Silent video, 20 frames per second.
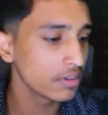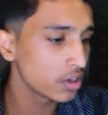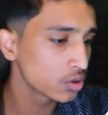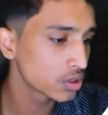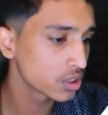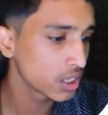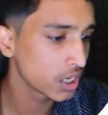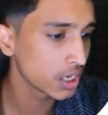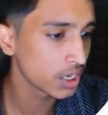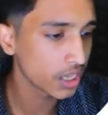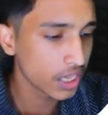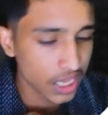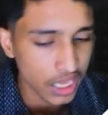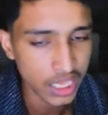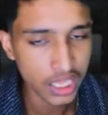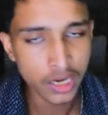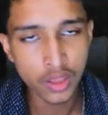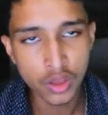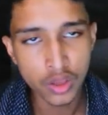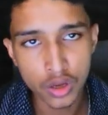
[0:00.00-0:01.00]
having to send
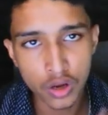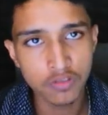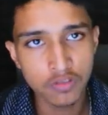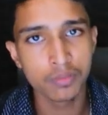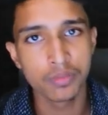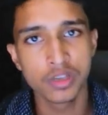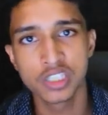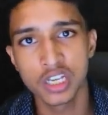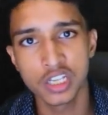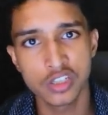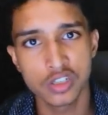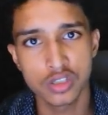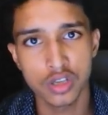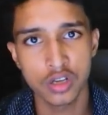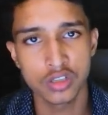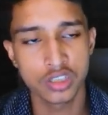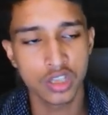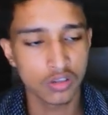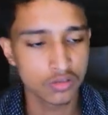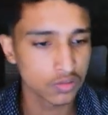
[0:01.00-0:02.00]
any of the
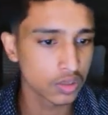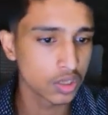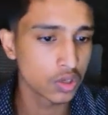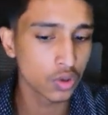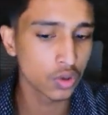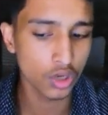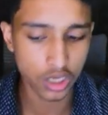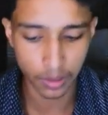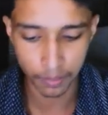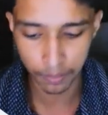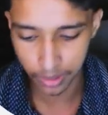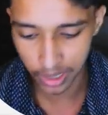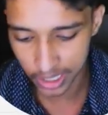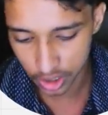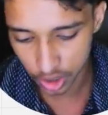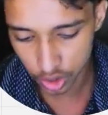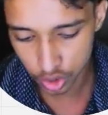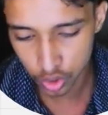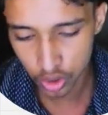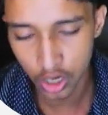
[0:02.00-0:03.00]
messages ourselves. We do it
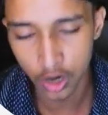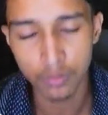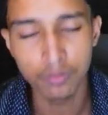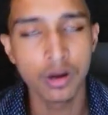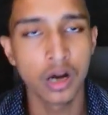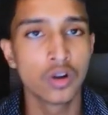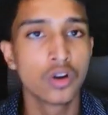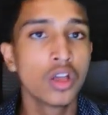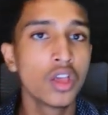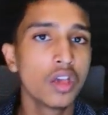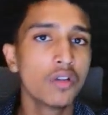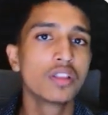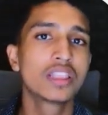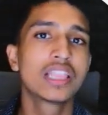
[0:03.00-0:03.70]
completely through outbound